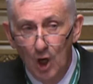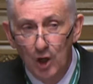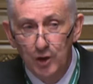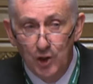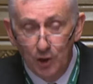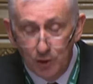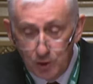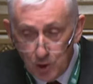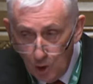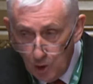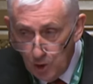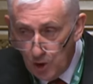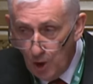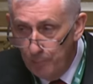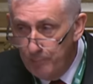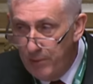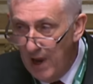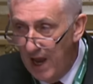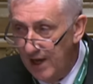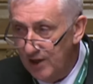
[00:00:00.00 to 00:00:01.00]
to do the
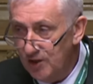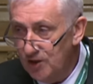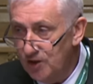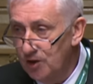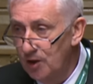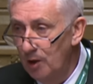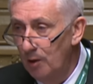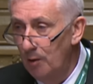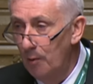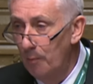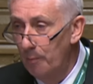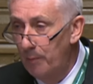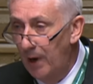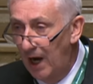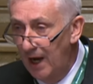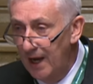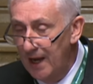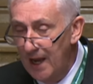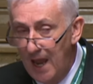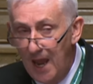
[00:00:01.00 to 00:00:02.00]
best
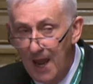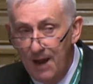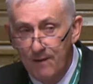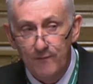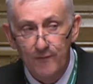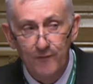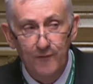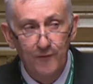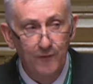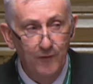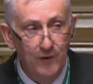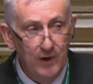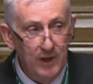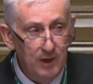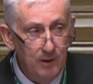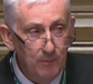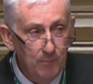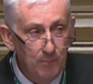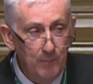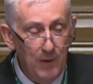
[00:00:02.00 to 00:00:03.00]
by every
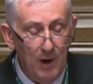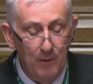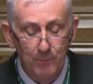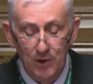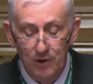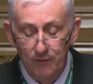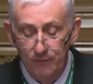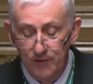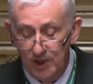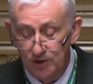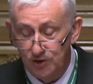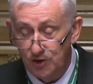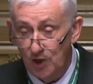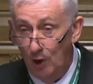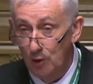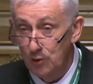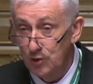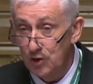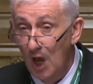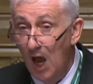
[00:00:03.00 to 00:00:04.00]
member of this
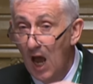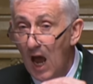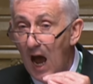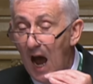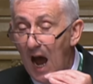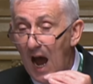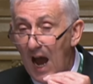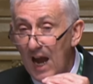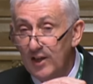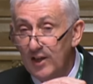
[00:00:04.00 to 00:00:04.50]
House. Yes.